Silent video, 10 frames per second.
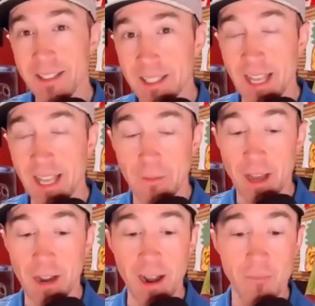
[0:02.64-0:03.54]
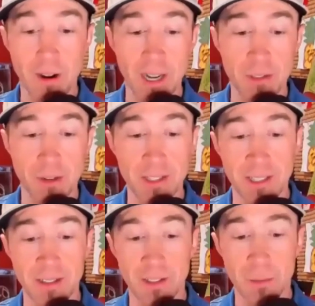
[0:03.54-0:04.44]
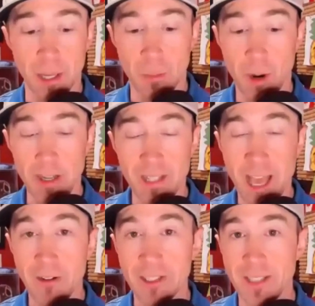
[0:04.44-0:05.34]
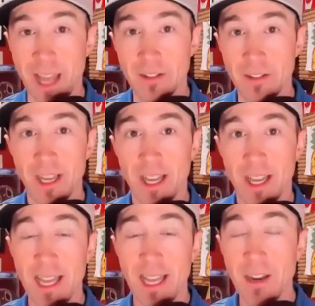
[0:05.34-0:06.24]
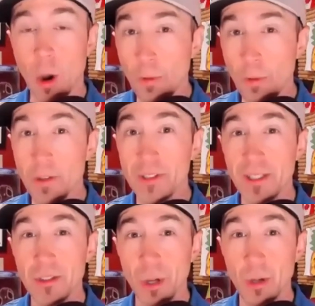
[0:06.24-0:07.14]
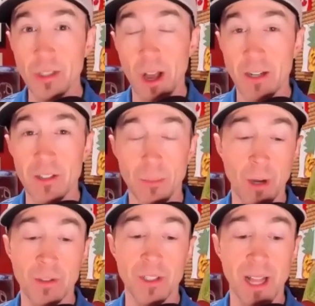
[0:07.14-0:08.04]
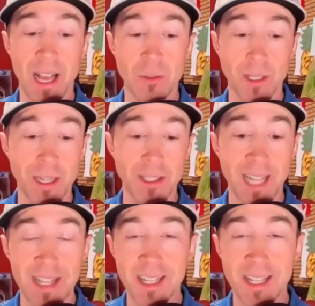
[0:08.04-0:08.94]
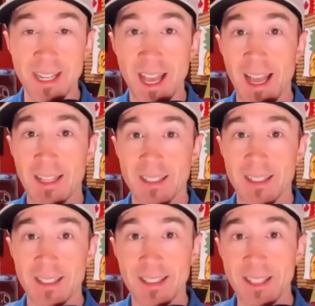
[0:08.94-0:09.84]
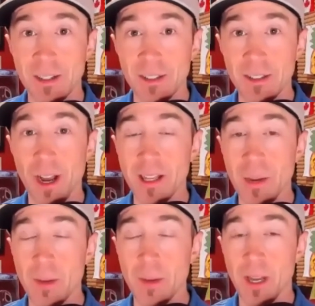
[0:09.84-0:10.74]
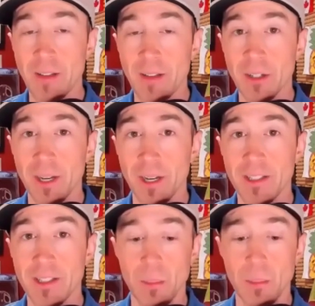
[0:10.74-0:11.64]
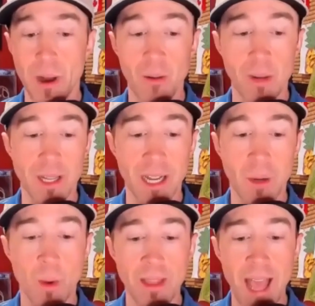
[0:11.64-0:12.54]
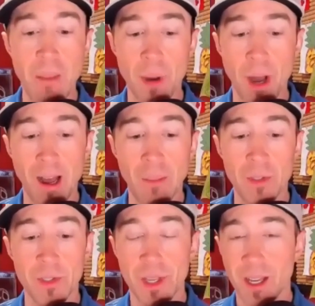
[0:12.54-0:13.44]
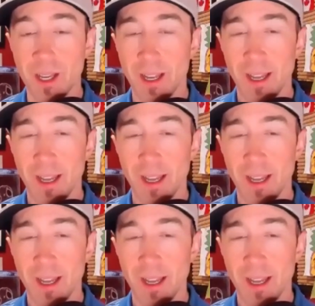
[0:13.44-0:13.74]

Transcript: at 6,700 I'm very interested in this week. Where does Henrik Stenson? He gained over six strokes on his approaches last week. Now, Stenson still struggling a bit around the greens and with the putter, but like when that pops,